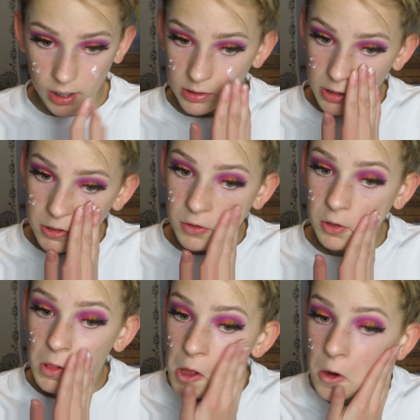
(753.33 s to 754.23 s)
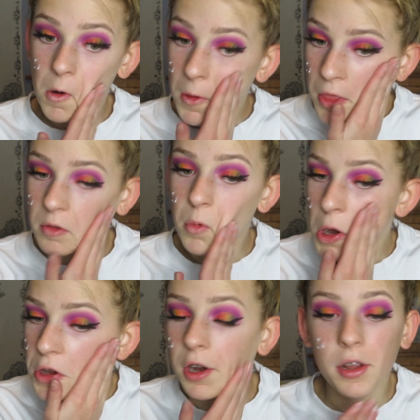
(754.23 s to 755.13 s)
A little goes a long way with this
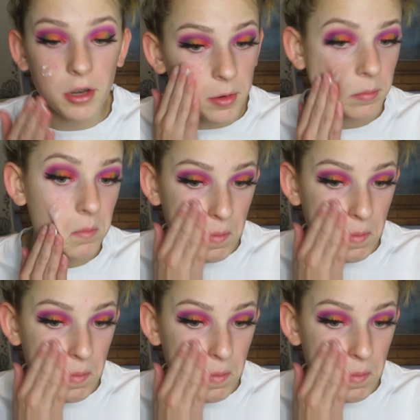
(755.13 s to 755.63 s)
moisturizer.